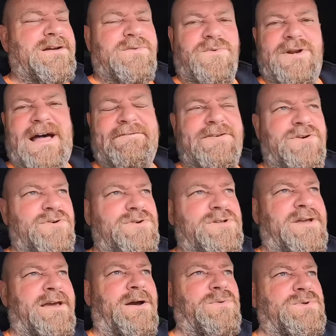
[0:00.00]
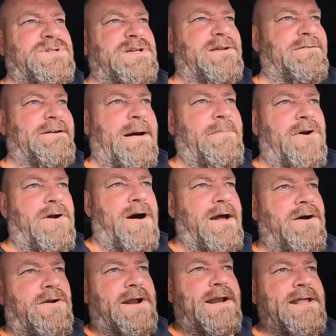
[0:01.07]
would have a good coating of hammerite
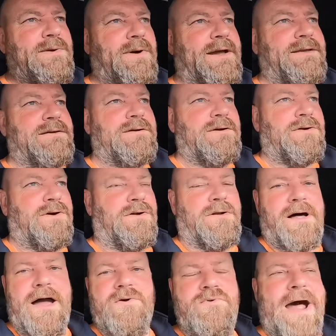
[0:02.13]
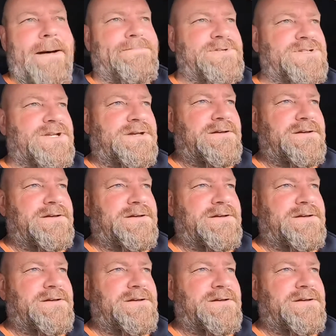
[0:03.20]
on anyway, or like Raptor,